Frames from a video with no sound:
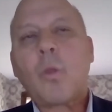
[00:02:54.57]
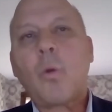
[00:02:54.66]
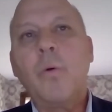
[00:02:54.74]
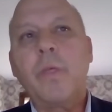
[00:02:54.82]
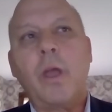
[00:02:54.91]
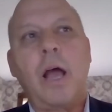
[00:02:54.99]

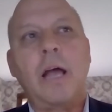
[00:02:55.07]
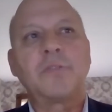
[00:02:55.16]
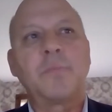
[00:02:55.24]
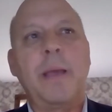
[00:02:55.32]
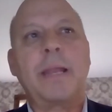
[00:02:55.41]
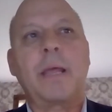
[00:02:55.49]
with a
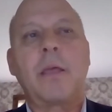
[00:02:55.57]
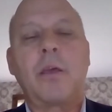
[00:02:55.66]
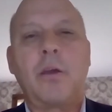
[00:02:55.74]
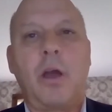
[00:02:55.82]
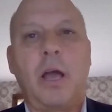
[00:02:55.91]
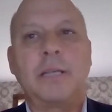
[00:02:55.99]
cosmetic
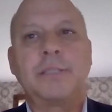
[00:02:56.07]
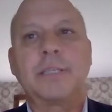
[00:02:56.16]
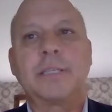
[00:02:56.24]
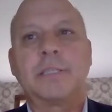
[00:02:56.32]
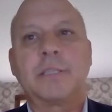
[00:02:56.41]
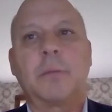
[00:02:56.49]

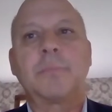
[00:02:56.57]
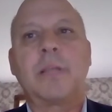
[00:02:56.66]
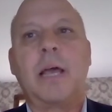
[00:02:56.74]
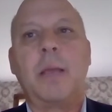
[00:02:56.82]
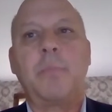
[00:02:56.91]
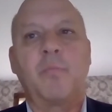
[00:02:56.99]
causing some
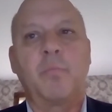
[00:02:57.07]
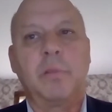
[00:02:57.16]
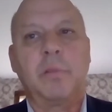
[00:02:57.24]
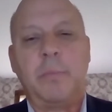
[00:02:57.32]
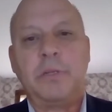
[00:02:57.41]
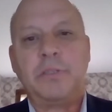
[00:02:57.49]
type of
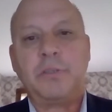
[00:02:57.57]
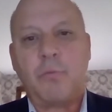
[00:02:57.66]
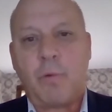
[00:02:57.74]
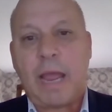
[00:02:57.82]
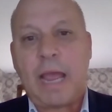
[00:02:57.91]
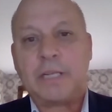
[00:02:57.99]
blemish,
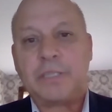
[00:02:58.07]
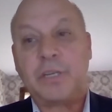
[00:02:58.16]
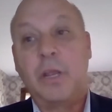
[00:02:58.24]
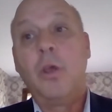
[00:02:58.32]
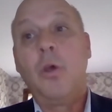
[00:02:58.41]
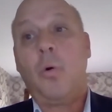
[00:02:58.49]
rash,
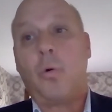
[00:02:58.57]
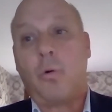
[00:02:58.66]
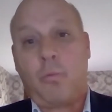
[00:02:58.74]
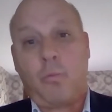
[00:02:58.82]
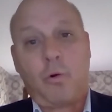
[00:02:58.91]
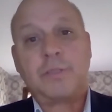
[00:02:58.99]

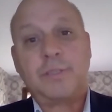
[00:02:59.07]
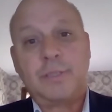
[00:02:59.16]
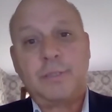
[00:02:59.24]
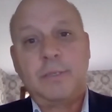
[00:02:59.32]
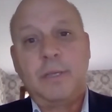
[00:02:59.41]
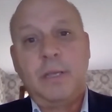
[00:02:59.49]
or
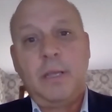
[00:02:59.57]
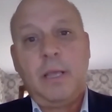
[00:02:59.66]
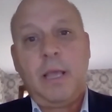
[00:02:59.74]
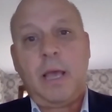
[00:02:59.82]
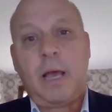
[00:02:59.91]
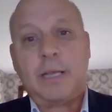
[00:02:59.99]
worse
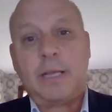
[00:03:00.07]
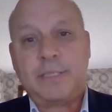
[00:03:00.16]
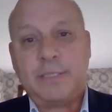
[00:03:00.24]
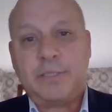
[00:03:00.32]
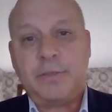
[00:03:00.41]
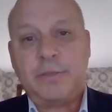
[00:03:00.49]
since